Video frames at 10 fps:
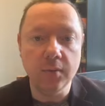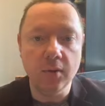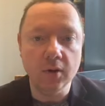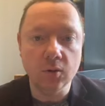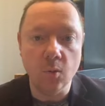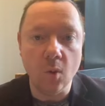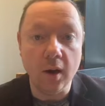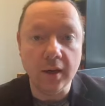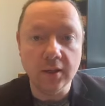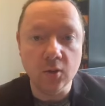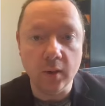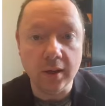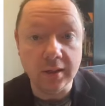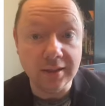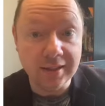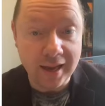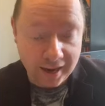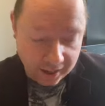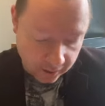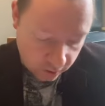plus 1 squared is 10,